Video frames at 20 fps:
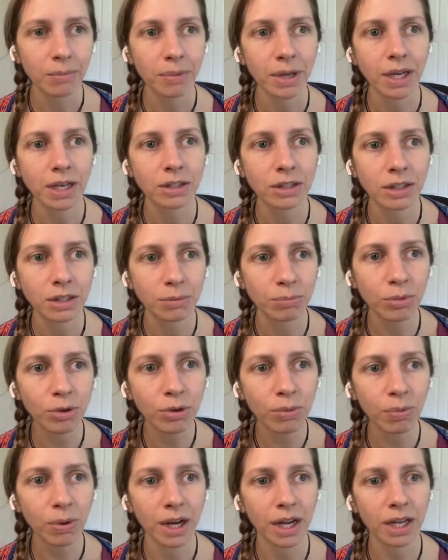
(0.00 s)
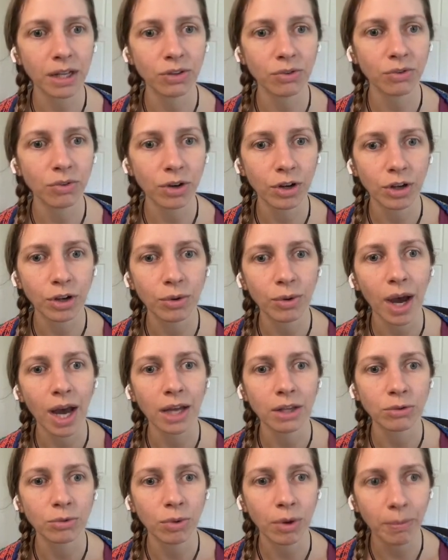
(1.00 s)
Because this blueprint is for you
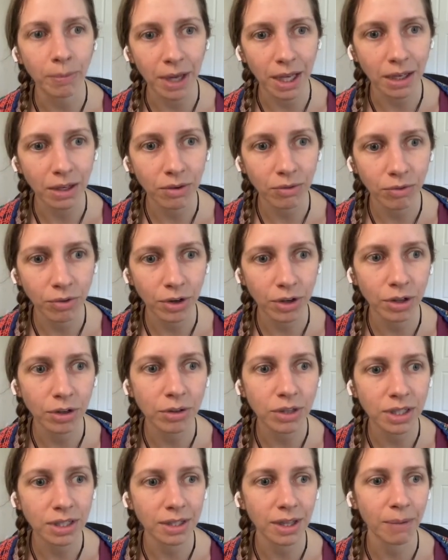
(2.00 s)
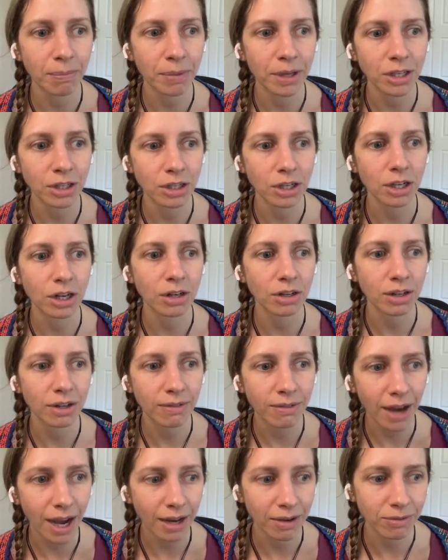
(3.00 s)
as woman, for you to step into your
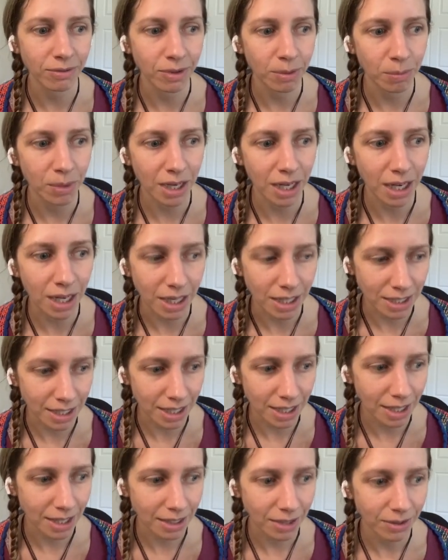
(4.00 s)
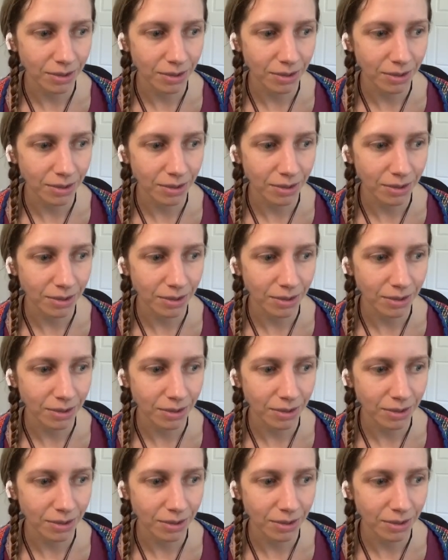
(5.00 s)
divine femininity,